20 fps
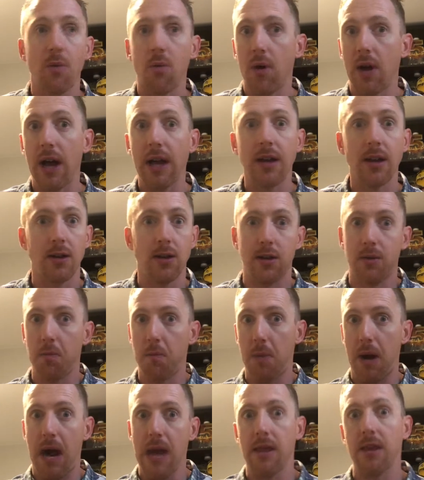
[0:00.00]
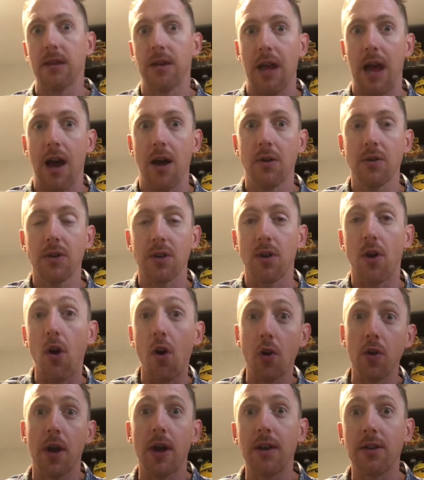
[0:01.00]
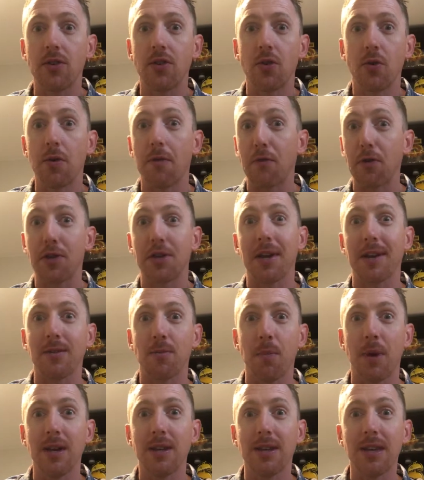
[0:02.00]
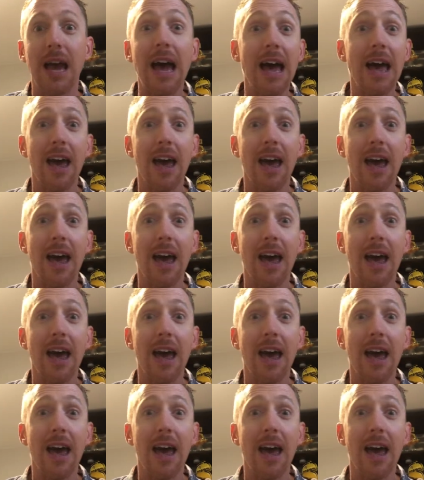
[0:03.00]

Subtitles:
well, I can just buy this house and I'll hold on it, do it for 6 months,